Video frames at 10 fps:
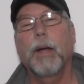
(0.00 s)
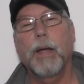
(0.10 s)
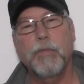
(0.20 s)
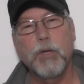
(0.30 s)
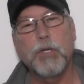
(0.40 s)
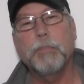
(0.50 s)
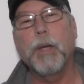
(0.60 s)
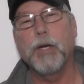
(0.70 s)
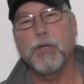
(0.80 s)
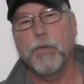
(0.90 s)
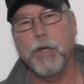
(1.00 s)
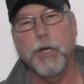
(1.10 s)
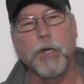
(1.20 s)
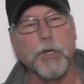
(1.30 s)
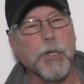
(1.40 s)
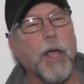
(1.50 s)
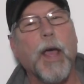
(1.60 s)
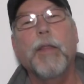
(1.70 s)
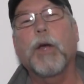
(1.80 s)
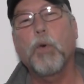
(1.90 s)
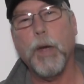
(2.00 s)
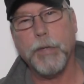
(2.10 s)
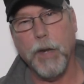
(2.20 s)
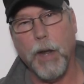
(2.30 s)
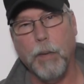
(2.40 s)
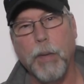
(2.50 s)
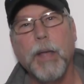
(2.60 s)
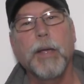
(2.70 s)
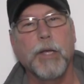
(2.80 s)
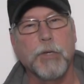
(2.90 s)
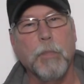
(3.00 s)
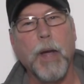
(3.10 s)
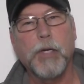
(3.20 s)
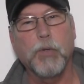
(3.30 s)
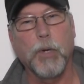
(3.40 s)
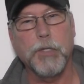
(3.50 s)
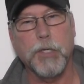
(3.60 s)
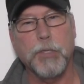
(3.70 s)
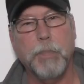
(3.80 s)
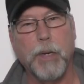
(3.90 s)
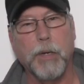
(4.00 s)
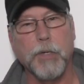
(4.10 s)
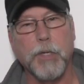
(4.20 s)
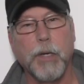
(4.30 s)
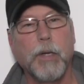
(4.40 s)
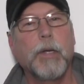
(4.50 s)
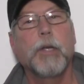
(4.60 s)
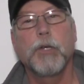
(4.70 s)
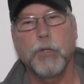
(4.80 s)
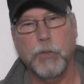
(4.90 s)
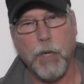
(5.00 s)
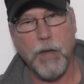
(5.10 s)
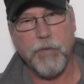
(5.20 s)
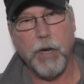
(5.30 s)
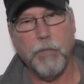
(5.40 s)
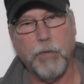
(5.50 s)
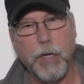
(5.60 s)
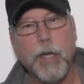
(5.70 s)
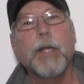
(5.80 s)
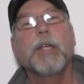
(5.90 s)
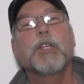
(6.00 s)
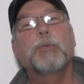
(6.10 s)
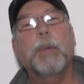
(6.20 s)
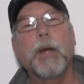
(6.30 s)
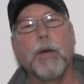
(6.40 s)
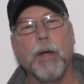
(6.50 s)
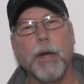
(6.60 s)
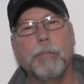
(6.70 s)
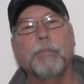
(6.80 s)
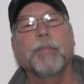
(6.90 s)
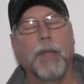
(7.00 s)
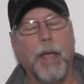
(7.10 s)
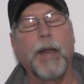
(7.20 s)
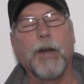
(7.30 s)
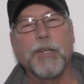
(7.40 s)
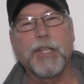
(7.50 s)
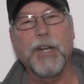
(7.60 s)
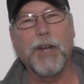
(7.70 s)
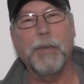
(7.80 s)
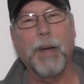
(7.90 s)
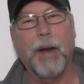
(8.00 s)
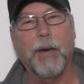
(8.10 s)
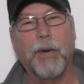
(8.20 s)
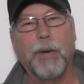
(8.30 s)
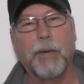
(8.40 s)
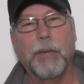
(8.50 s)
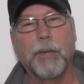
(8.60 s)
I've used spinners for years, and the Quick Knob is my choice of spinners. So drive carefully, spin on, and I'll see you on the backhaul.